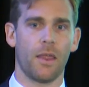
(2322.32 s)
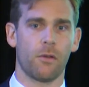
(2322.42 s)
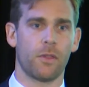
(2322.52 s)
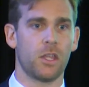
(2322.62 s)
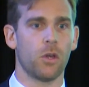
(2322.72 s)
They're
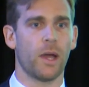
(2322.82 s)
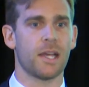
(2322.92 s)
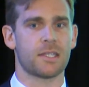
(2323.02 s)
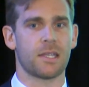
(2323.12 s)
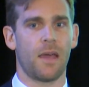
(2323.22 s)
in the
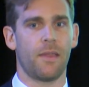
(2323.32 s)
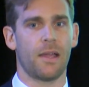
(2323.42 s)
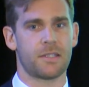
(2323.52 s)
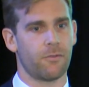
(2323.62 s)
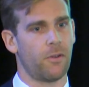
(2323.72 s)
US, and
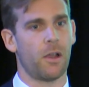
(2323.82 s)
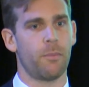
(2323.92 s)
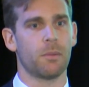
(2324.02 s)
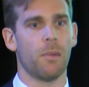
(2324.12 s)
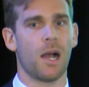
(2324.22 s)
that's a very
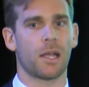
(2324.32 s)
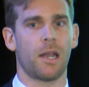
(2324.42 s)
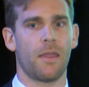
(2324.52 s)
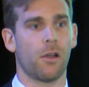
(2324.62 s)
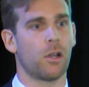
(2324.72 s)
big market,
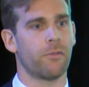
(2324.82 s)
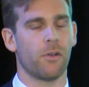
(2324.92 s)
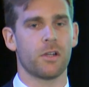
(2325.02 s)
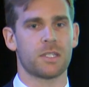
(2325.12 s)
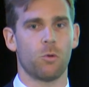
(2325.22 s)
and they're only a
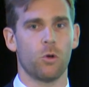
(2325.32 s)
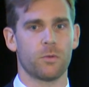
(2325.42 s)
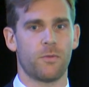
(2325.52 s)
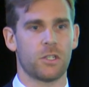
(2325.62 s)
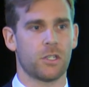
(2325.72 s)
very small
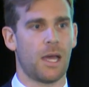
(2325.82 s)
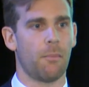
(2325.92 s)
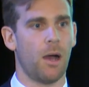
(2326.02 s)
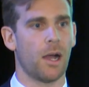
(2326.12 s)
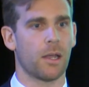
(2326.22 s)
fish in
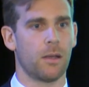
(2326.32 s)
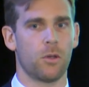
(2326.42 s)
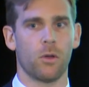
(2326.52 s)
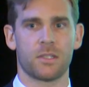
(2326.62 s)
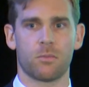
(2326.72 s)
that market and
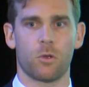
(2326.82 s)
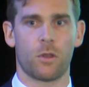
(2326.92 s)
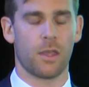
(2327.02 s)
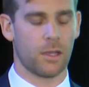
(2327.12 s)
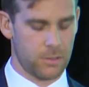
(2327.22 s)
doing some good
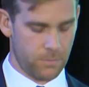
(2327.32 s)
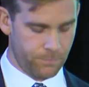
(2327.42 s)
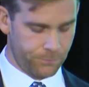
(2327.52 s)
things.